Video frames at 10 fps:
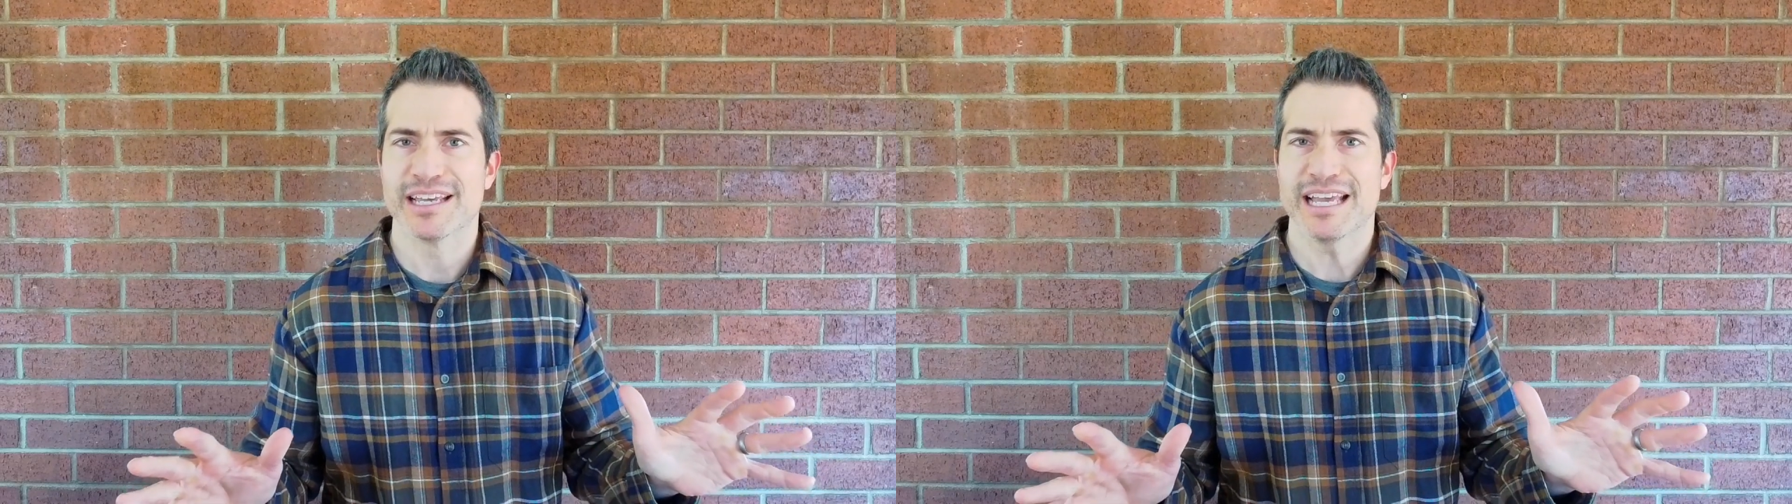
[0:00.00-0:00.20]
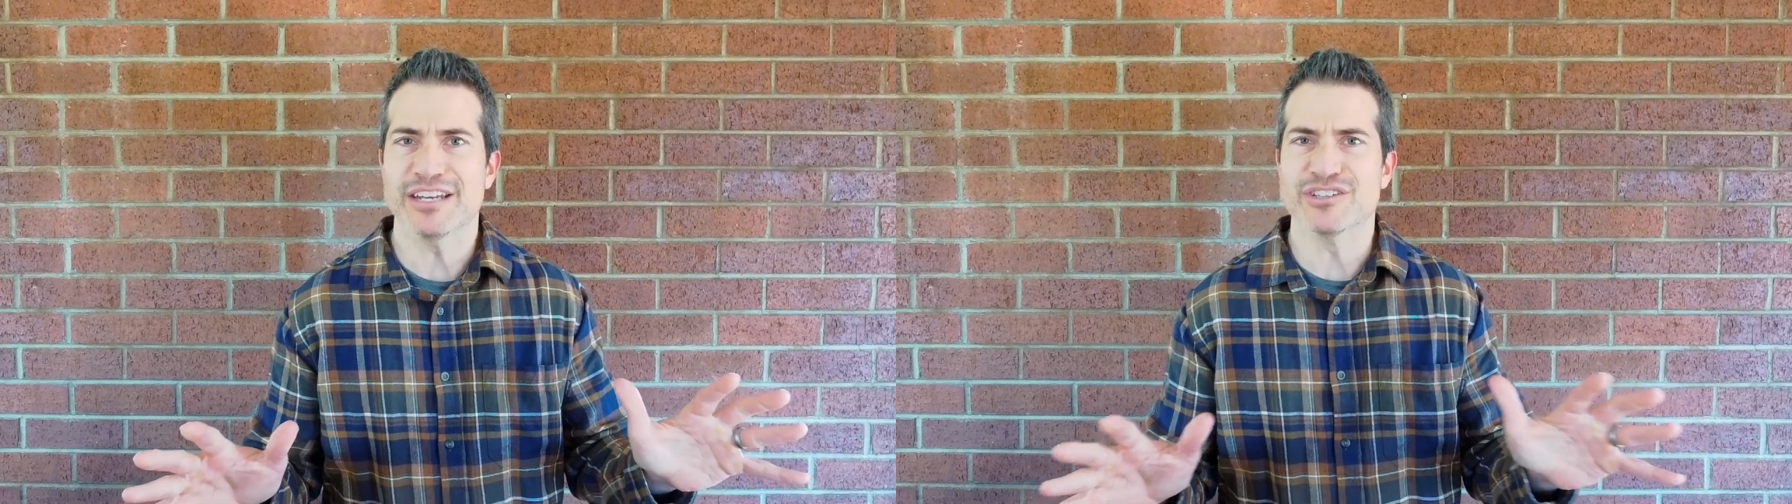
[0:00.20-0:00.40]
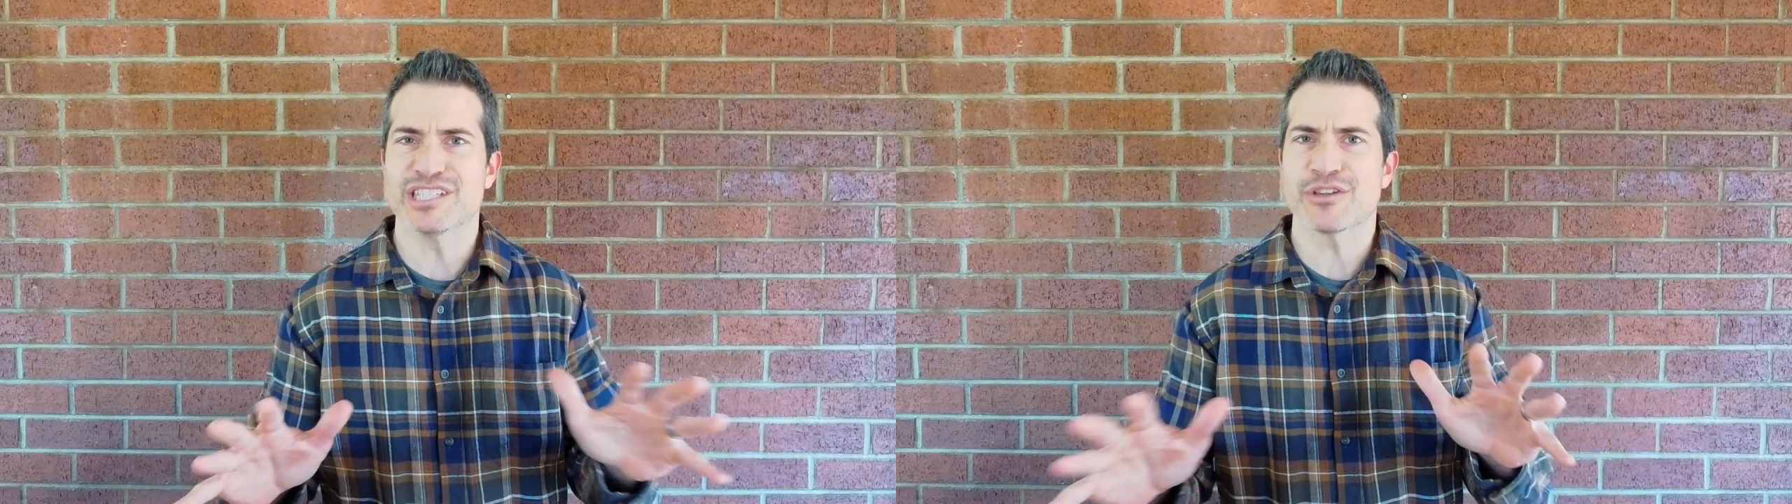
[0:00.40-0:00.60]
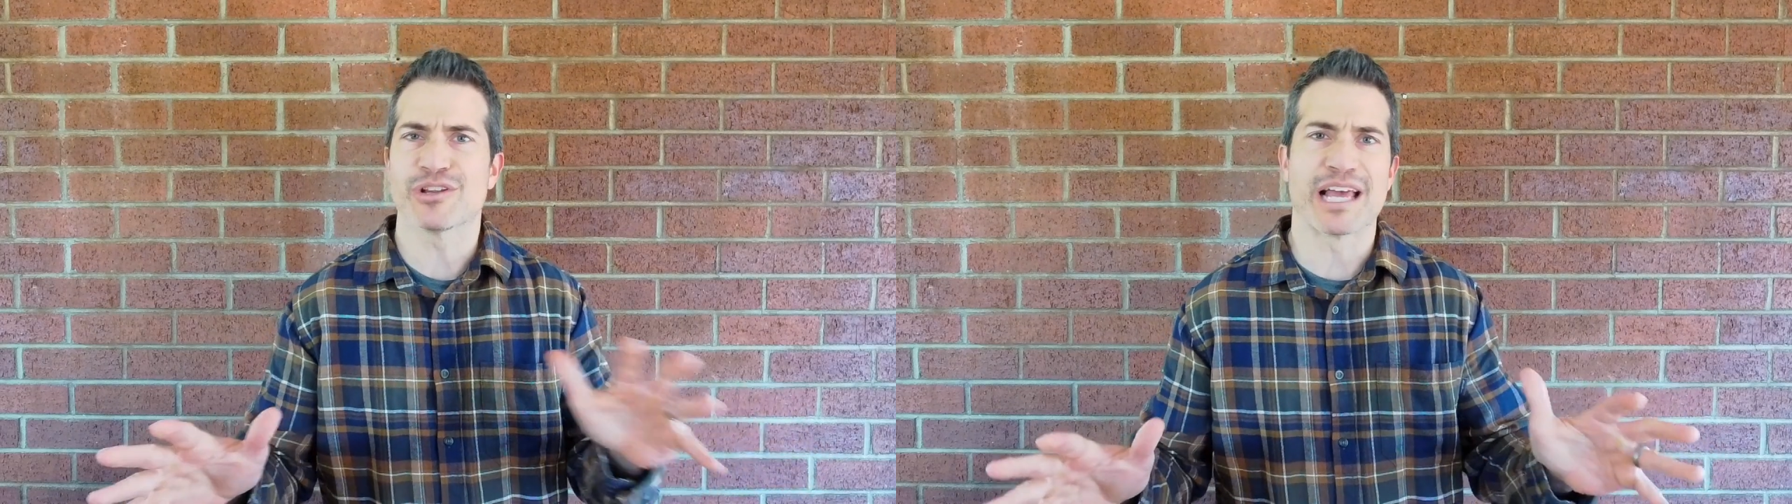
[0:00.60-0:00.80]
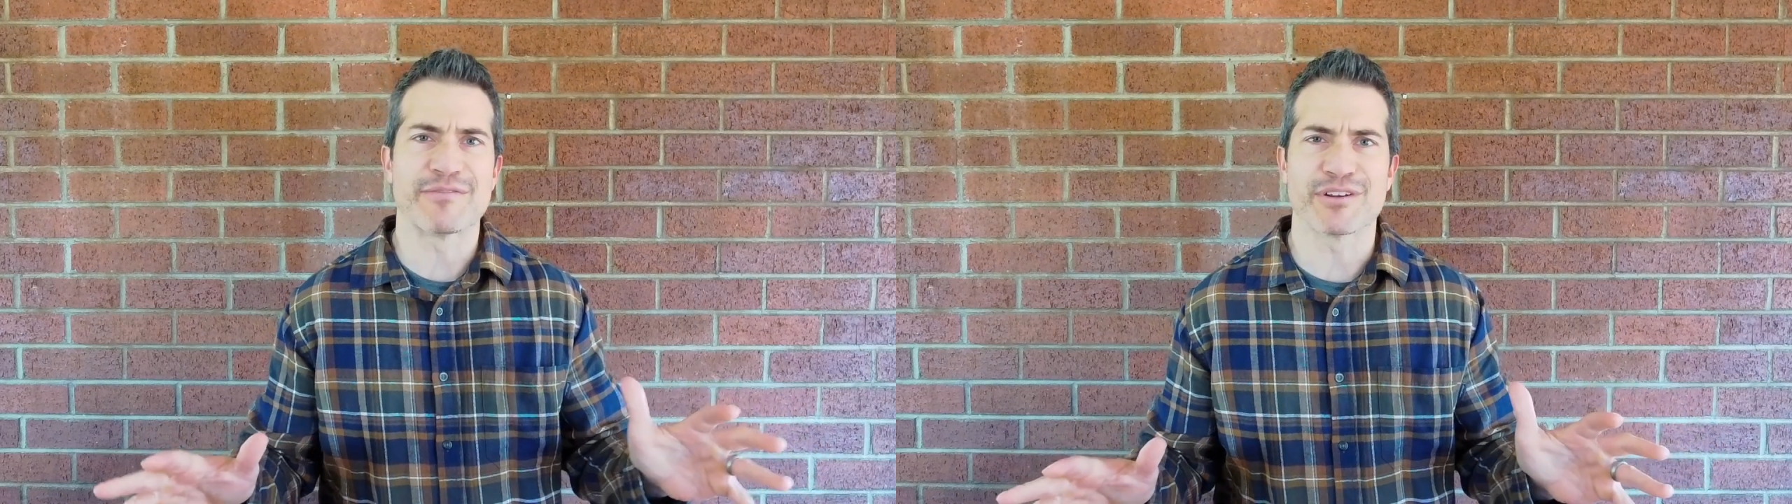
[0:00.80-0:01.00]
And you see their
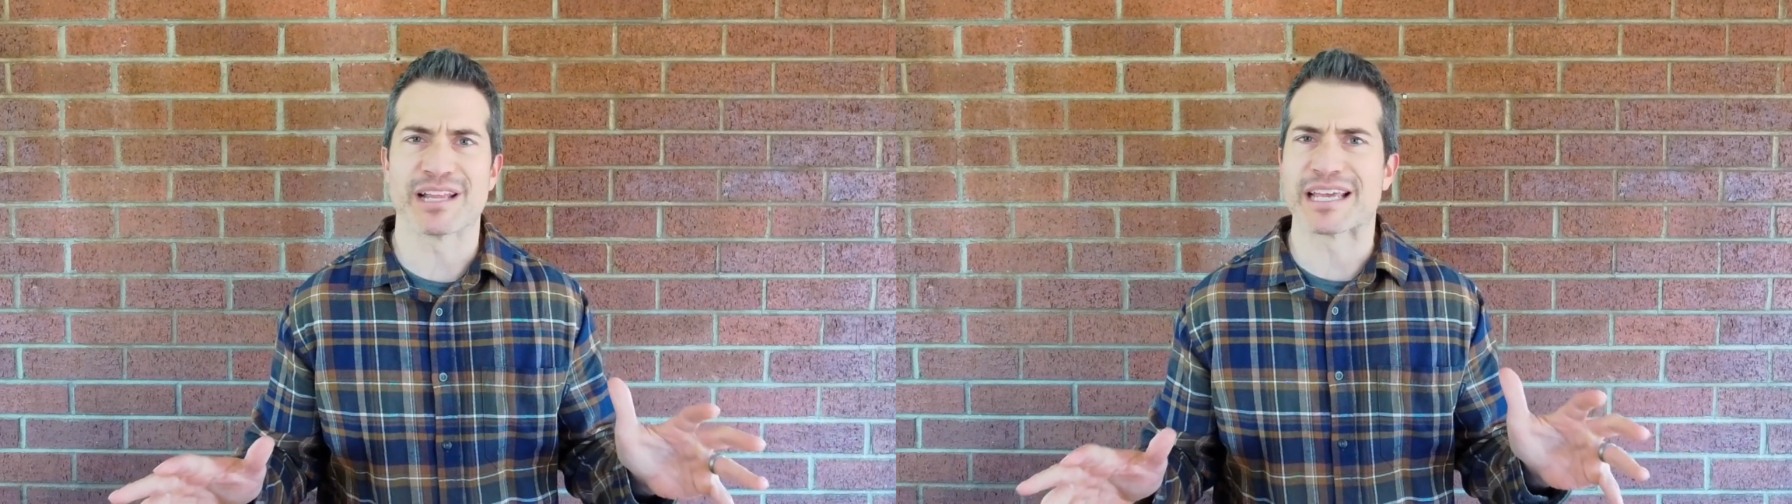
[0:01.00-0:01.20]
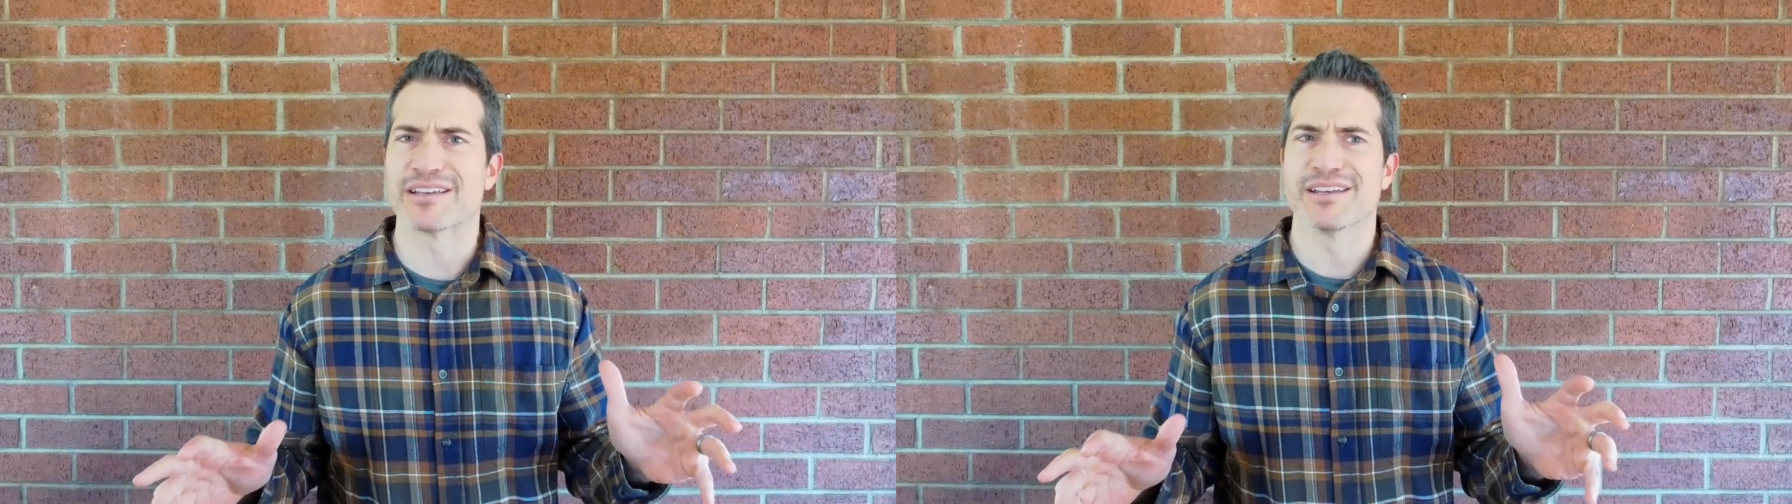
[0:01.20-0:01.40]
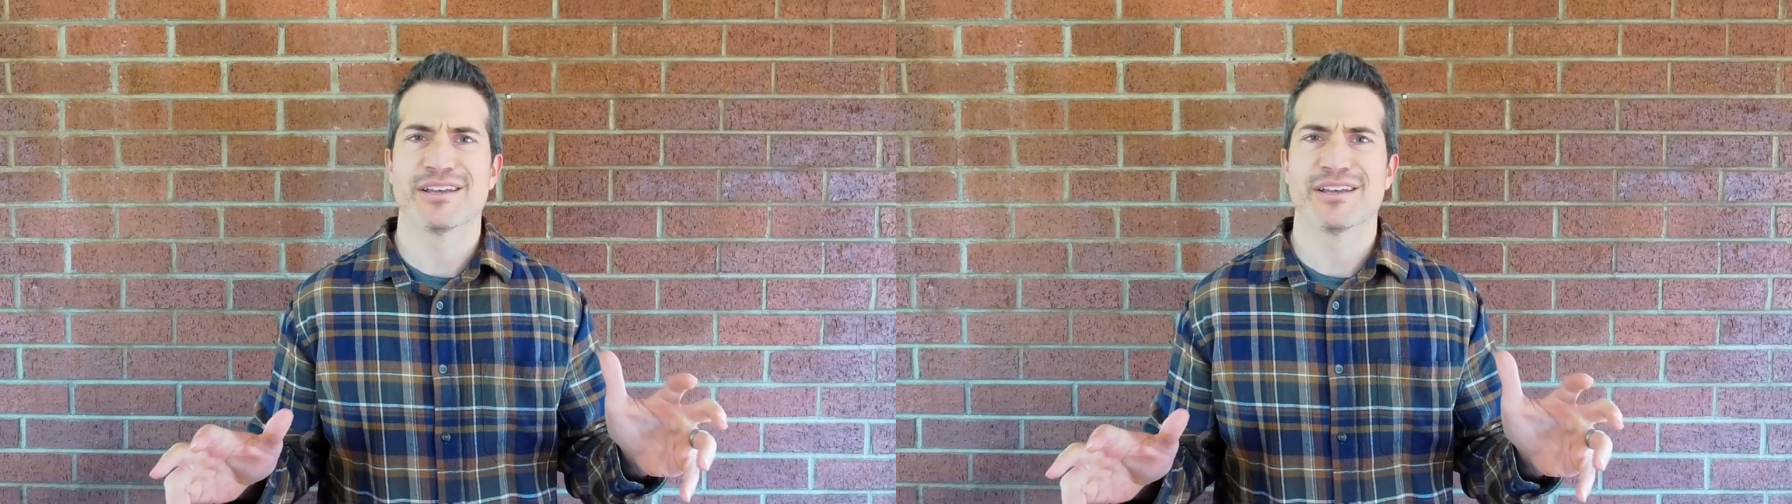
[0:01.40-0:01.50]
life and you're like,